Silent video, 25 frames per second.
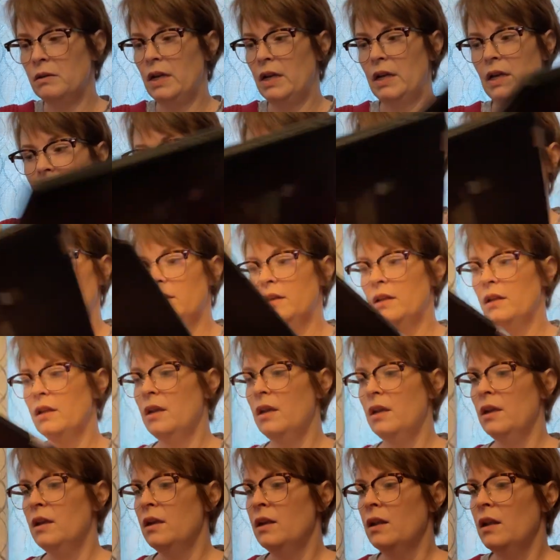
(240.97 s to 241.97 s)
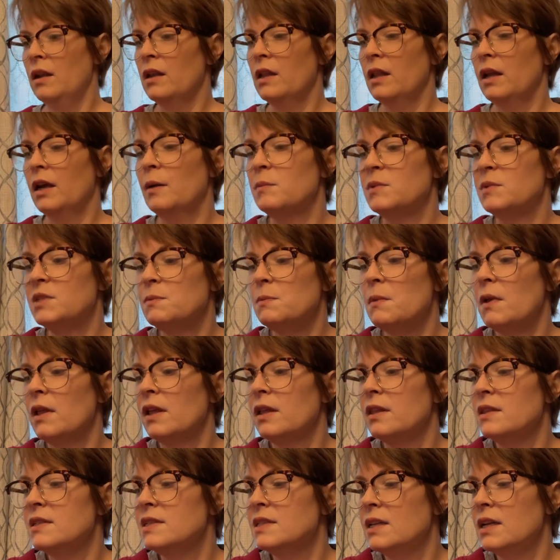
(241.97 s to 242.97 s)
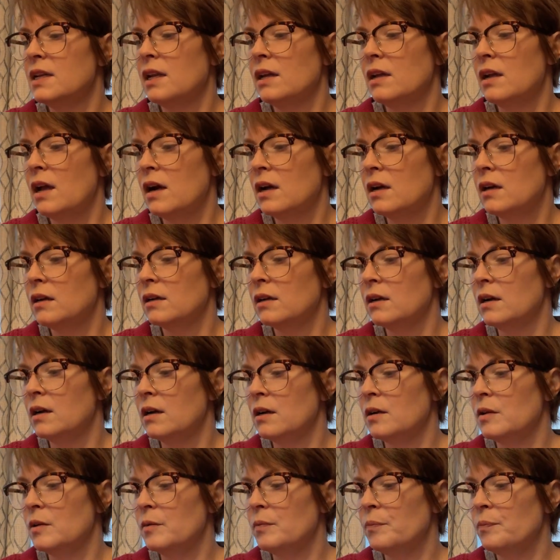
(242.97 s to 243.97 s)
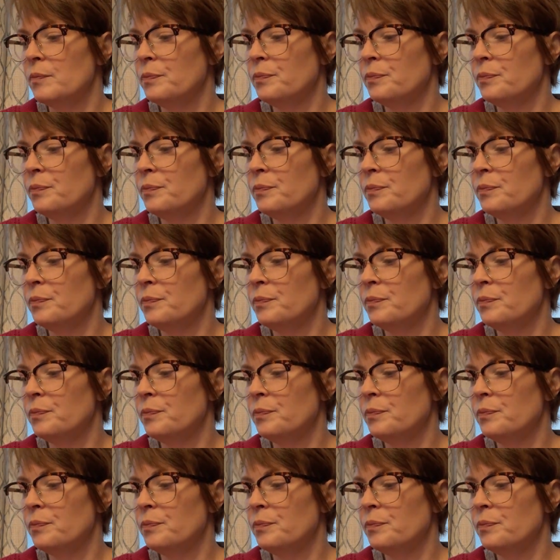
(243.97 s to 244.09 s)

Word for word: and like I'm smelling the sinigang, um,